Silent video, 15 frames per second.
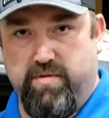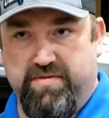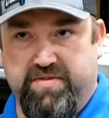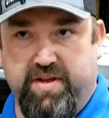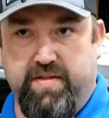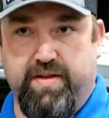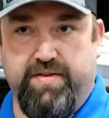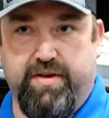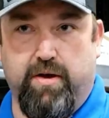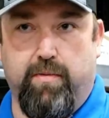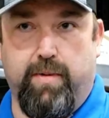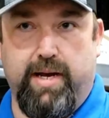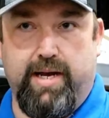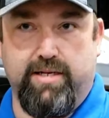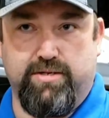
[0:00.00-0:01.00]
We've seen these go
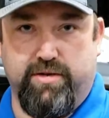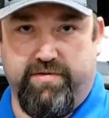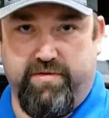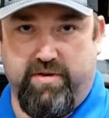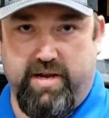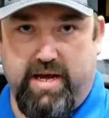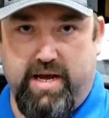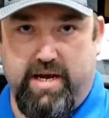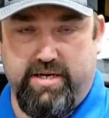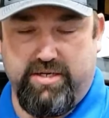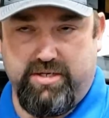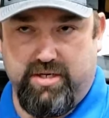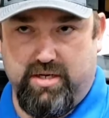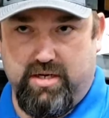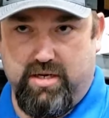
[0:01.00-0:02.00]
bad, so if your
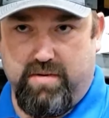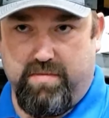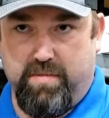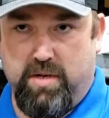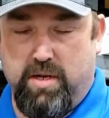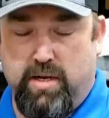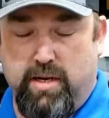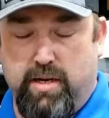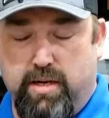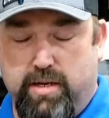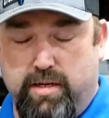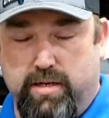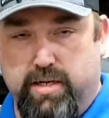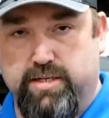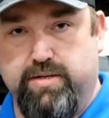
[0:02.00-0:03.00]
dash
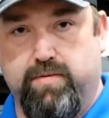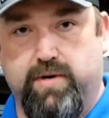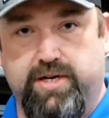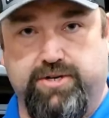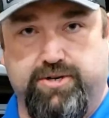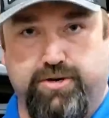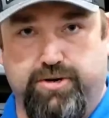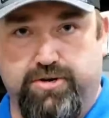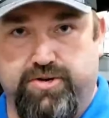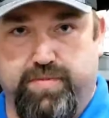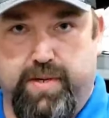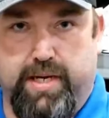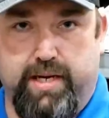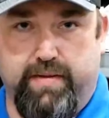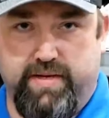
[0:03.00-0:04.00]
doesn't register your
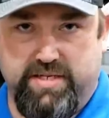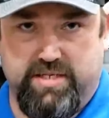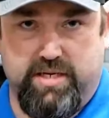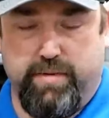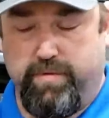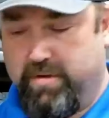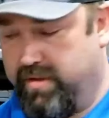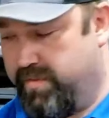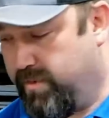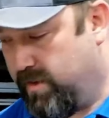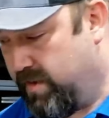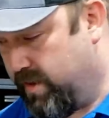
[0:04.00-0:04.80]
speed, this is typically the part